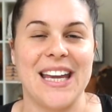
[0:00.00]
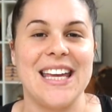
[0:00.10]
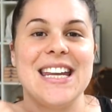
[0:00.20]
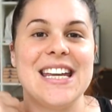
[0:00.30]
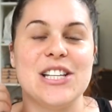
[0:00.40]

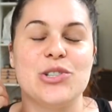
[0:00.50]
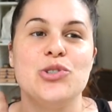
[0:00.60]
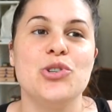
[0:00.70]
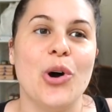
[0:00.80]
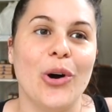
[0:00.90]
It is
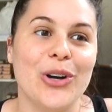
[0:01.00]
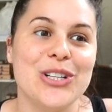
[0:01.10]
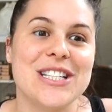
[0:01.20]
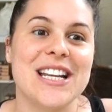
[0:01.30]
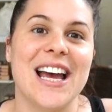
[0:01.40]

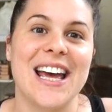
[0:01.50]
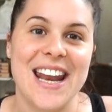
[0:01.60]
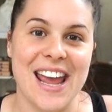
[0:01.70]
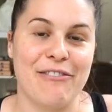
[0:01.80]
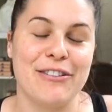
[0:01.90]
not
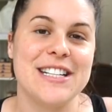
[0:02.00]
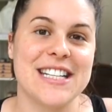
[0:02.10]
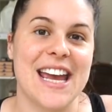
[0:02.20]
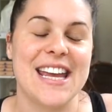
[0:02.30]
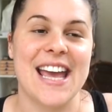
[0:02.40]
an
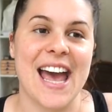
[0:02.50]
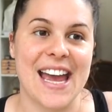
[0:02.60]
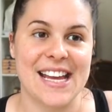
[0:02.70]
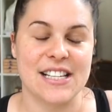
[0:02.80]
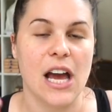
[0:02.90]
everyday
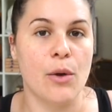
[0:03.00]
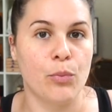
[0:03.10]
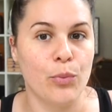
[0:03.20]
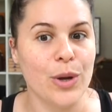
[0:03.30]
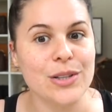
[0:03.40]
case. I
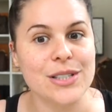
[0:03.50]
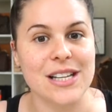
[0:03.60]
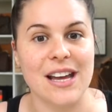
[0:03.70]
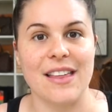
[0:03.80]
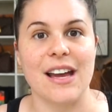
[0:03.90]
will
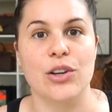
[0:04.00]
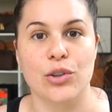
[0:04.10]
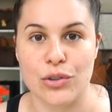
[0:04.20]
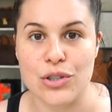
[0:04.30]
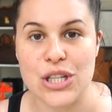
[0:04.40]
say
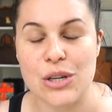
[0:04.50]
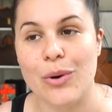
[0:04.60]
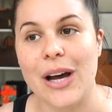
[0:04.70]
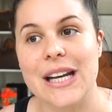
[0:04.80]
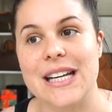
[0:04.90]
that Gucci
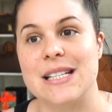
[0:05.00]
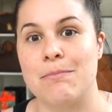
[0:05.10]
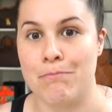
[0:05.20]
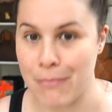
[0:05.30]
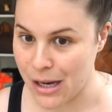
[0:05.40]
one
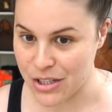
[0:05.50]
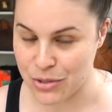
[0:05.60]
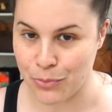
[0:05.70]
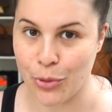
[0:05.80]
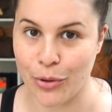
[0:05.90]
is
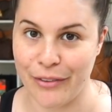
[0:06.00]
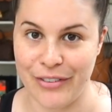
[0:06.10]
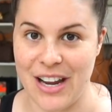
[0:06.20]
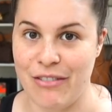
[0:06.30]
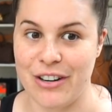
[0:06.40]
much more
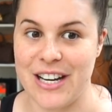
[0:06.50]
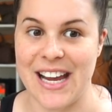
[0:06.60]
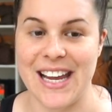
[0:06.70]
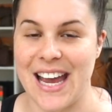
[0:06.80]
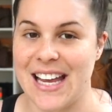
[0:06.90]
of an
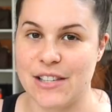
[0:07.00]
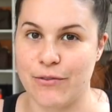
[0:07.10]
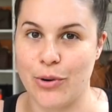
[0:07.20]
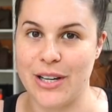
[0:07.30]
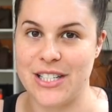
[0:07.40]
everyday case
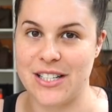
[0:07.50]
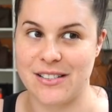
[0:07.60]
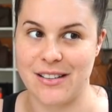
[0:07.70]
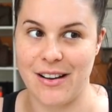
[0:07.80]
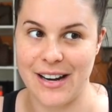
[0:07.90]
for a
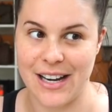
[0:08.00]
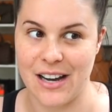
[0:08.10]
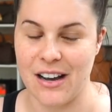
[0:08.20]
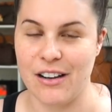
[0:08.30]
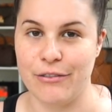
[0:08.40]

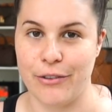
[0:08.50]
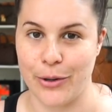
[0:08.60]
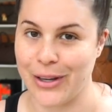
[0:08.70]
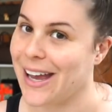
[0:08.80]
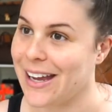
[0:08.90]
designer
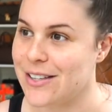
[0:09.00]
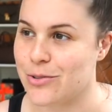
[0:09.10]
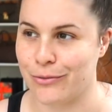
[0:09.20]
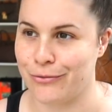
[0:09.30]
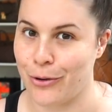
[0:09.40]
phone
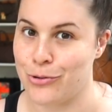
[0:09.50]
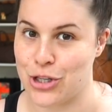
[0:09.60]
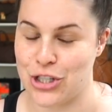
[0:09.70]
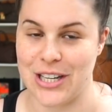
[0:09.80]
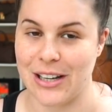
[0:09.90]
case or phone
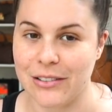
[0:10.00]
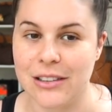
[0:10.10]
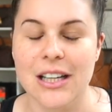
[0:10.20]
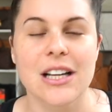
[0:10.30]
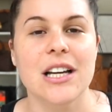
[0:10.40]
shell.